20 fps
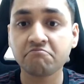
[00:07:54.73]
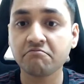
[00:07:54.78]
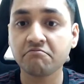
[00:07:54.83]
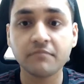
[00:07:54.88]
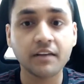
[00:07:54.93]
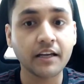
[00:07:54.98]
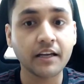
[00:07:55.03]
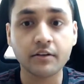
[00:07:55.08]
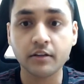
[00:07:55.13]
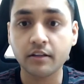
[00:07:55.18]

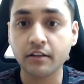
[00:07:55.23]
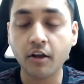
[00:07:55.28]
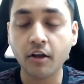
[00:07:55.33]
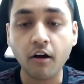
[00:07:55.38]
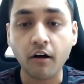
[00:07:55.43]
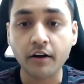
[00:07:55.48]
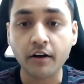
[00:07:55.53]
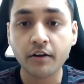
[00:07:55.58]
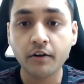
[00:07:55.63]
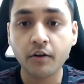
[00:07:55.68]
it will
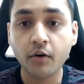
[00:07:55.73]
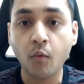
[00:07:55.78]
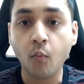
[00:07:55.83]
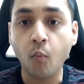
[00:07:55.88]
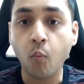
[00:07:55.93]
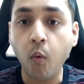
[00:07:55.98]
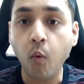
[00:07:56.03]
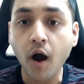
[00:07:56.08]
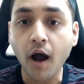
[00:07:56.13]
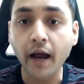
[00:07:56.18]
not.
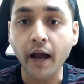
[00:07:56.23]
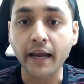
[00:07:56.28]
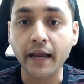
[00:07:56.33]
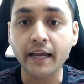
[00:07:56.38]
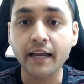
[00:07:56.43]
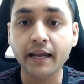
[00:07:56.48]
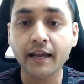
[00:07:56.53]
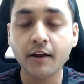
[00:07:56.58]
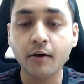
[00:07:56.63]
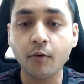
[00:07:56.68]

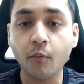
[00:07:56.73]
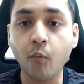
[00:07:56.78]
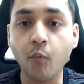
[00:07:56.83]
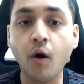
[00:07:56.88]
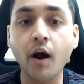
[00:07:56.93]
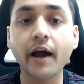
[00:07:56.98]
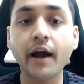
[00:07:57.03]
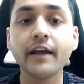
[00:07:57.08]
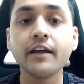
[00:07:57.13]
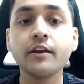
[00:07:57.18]
Why?
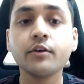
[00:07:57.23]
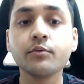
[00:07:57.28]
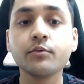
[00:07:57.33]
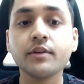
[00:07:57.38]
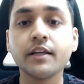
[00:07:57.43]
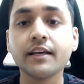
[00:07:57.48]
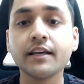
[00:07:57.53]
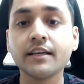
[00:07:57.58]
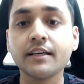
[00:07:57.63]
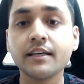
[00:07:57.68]
Why do
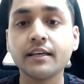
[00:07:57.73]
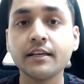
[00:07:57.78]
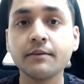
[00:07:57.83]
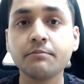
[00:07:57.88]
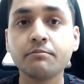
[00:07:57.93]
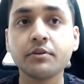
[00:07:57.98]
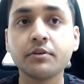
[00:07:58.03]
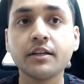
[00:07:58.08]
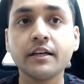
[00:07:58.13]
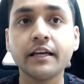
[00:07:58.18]
they
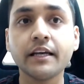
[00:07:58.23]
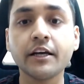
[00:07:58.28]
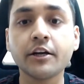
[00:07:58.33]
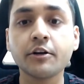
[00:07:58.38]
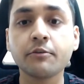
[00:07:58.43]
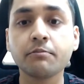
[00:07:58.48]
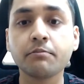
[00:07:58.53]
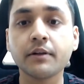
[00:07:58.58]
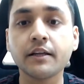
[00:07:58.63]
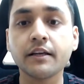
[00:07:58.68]
keep the
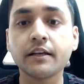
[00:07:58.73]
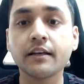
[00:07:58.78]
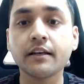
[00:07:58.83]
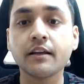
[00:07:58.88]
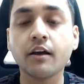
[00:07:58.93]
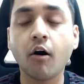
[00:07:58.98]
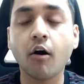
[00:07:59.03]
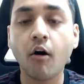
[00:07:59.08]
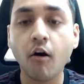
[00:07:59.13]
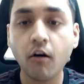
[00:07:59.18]
airplane
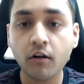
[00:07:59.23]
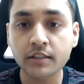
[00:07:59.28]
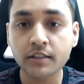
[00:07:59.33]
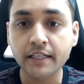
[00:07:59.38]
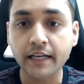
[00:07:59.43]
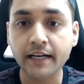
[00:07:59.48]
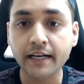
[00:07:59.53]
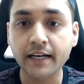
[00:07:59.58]
halted